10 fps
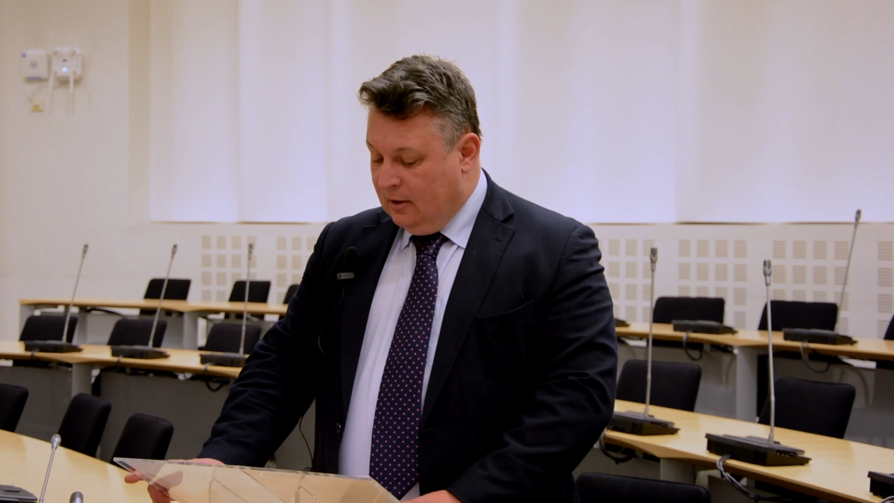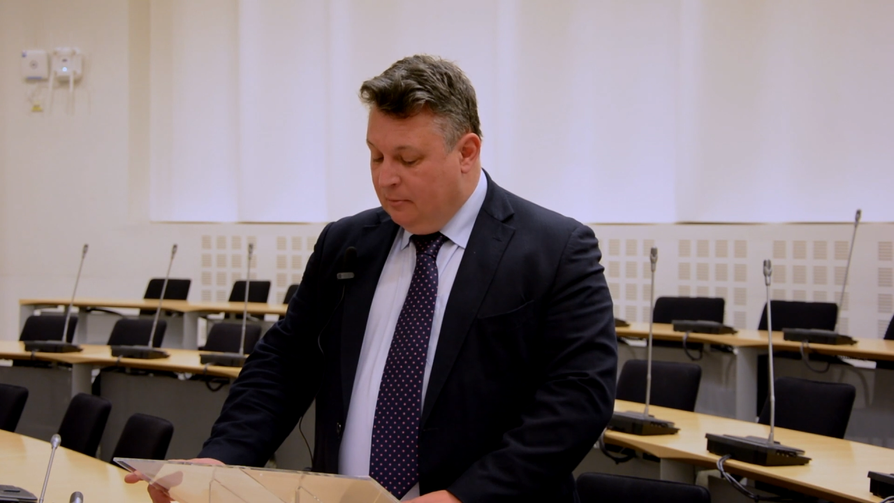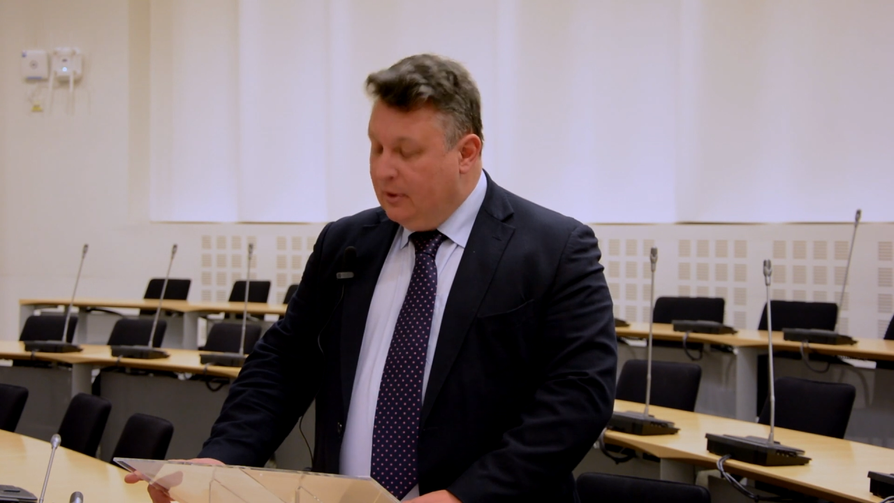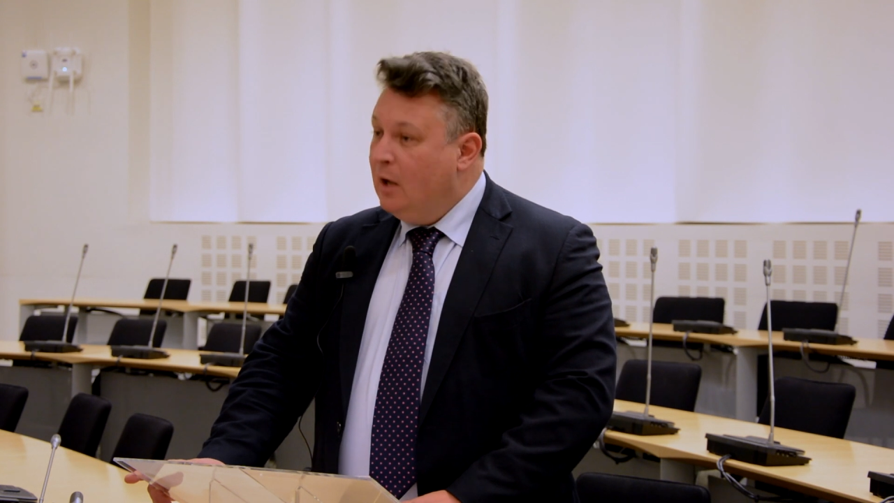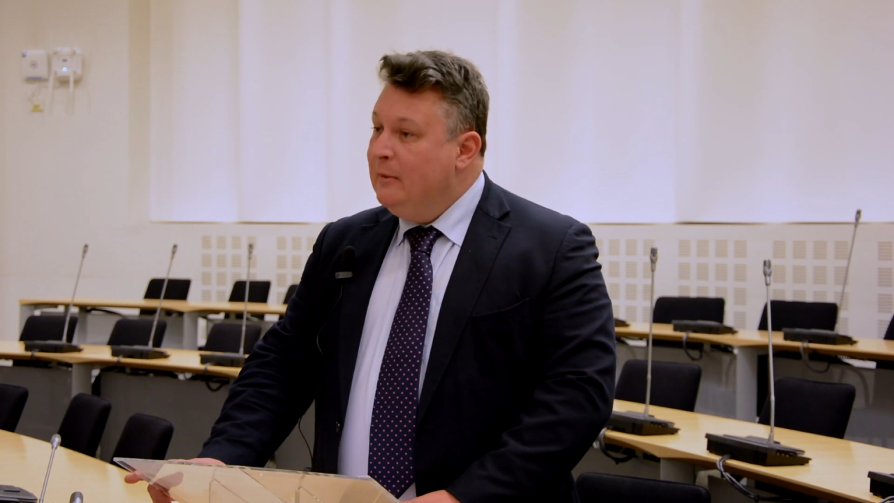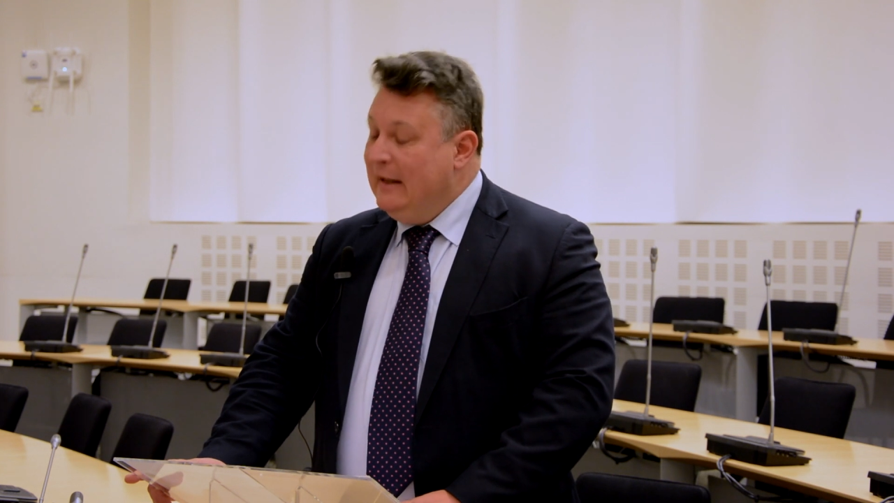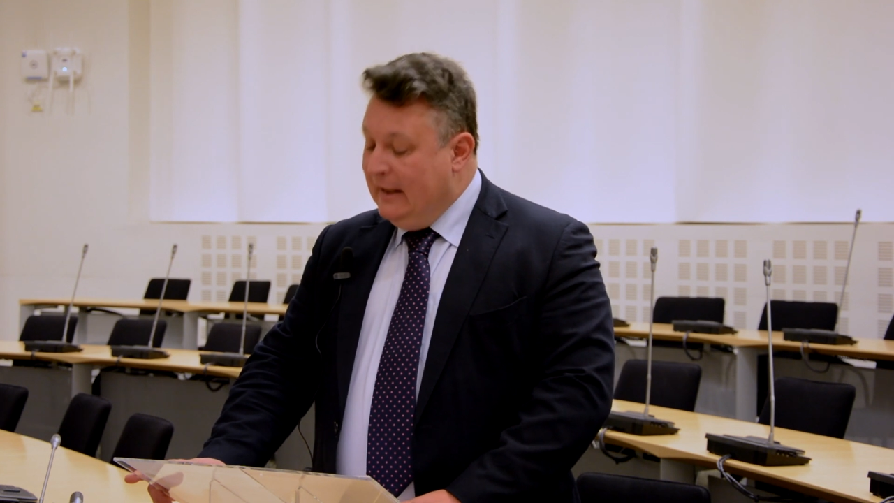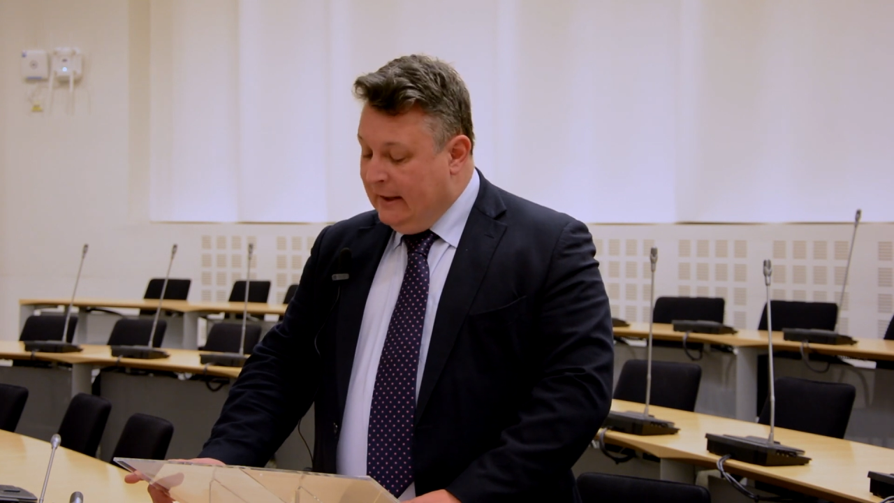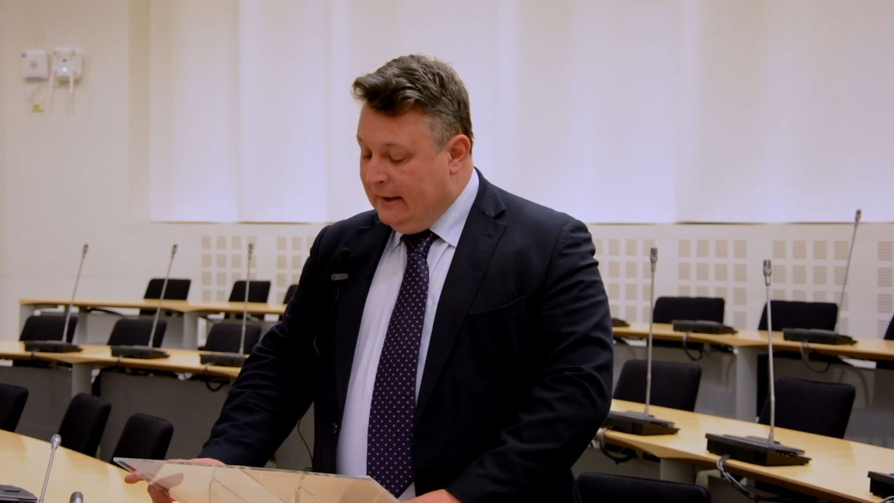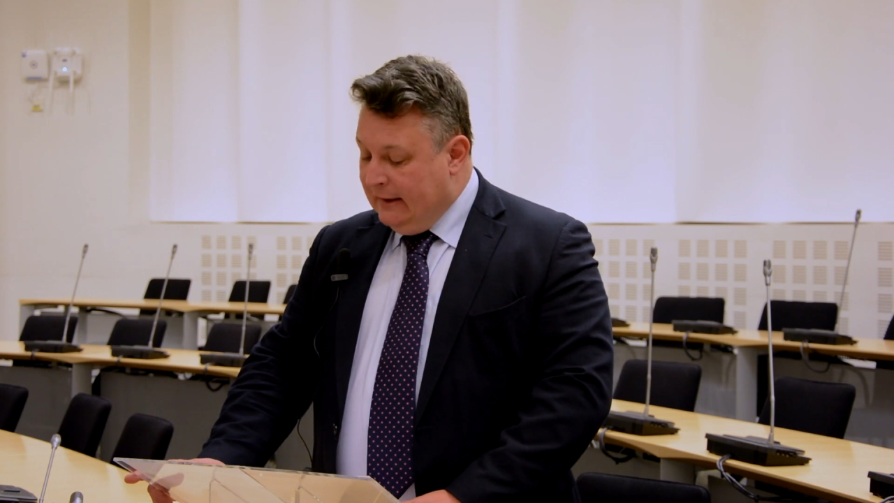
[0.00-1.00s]
becoming
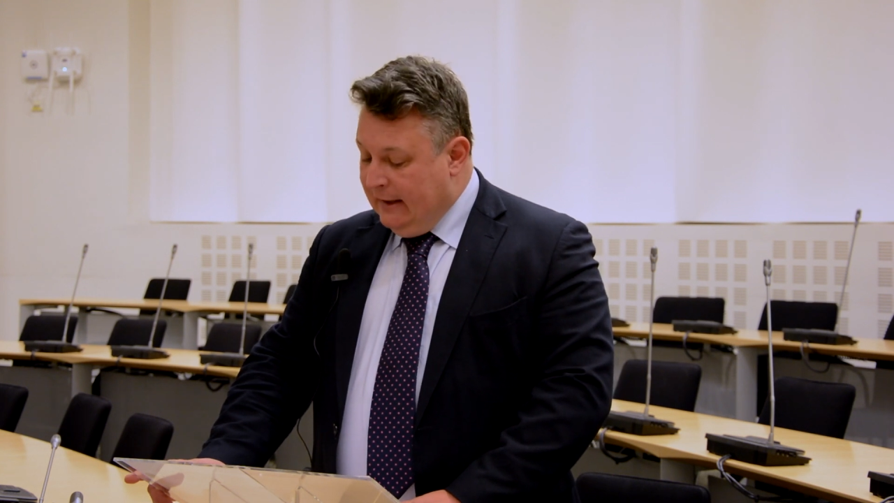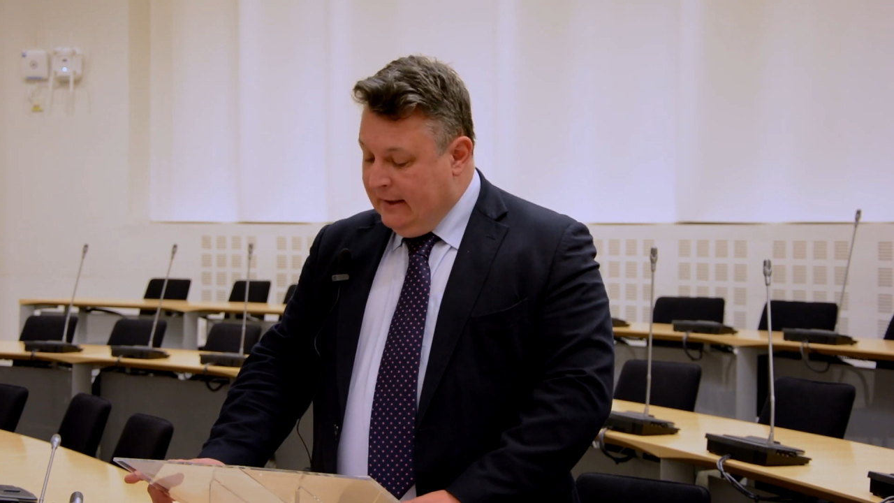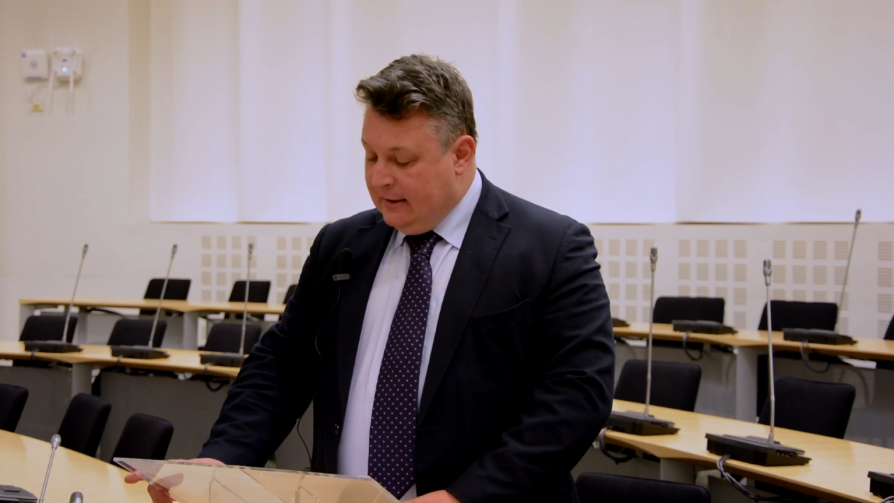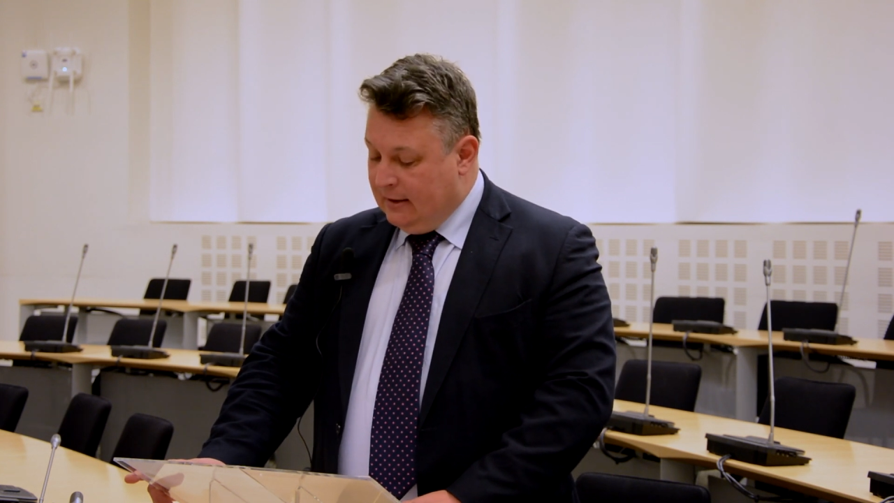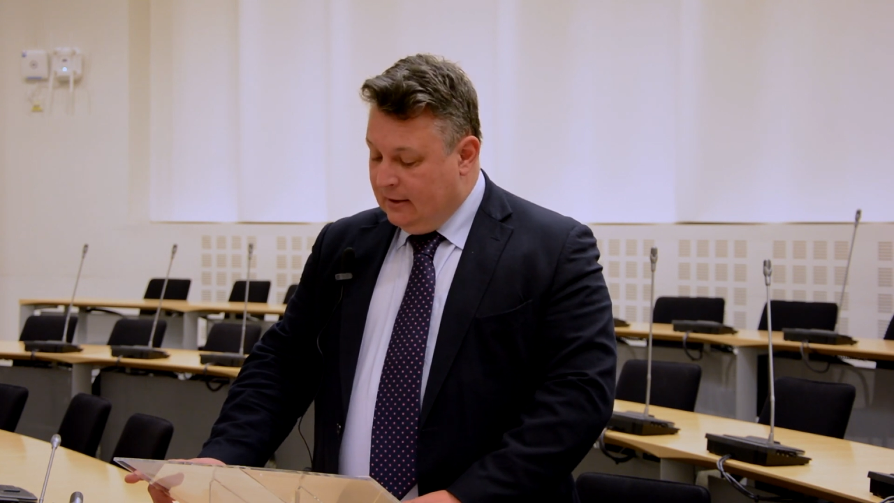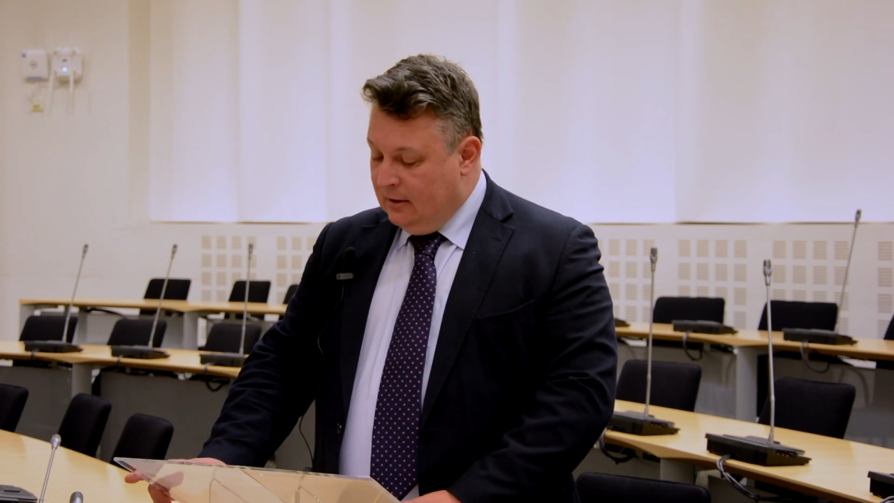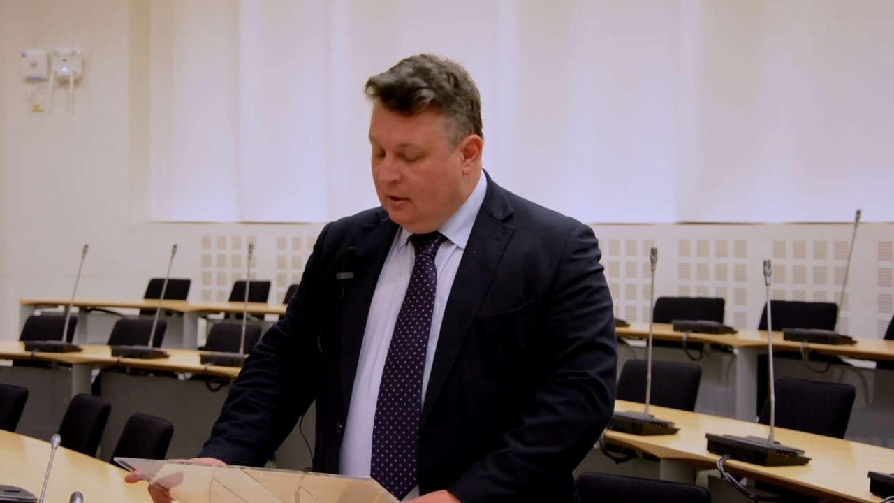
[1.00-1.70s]
leaner,